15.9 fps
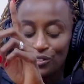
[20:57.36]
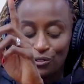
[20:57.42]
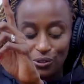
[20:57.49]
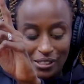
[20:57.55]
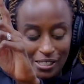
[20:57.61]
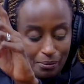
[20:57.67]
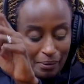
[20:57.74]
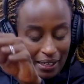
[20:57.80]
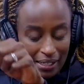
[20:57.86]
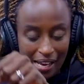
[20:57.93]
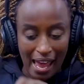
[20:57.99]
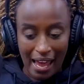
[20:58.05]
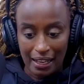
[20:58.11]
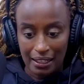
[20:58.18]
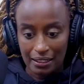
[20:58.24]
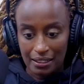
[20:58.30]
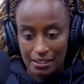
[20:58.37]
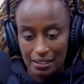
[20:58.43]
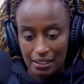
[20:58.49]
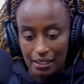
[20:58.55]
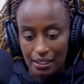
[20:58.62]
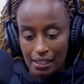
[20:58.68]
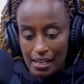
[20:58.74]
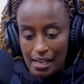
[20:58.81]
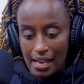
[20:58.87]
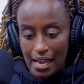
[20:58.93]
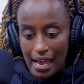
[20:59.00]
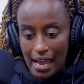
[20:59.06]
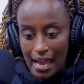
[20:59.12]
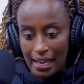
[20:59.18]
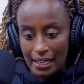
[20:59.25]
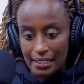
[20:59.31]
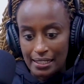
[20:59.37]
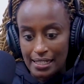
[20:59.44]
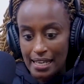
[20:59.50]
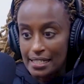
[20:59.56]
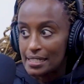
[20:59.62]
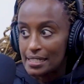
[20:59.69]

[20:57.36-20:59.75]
It's called The Spread. And they